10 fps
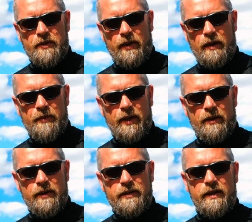to
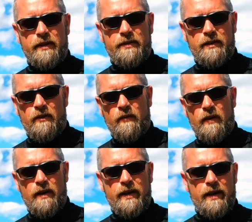Kebnekaise.
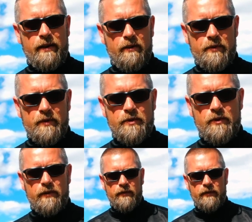So yeah, hope you enjoy the